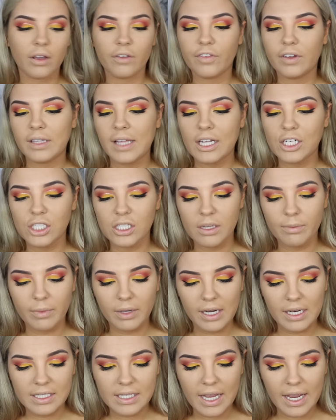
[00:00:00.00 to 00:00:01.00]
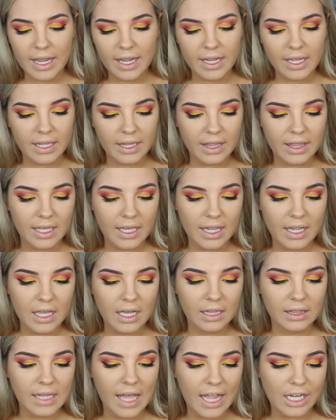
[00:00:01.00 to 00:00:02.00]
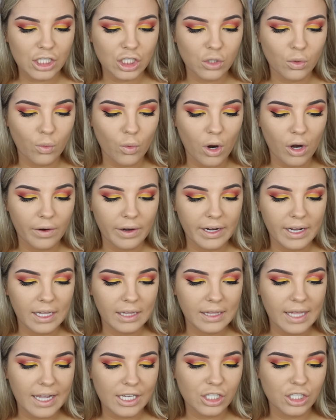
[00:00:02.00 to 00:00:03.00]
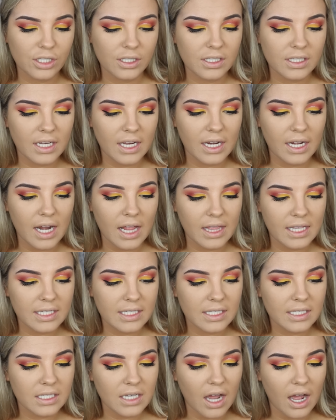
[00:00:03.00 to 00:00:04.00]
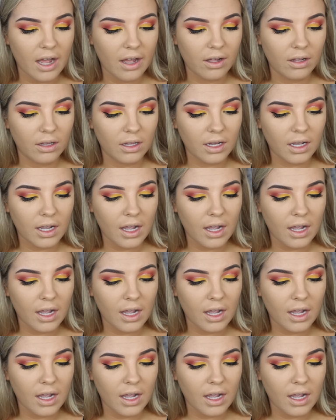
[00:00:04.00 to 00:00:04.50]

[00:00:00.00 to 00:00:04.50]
For lashes, I'm going to take the Lash Warrior lashes in this style,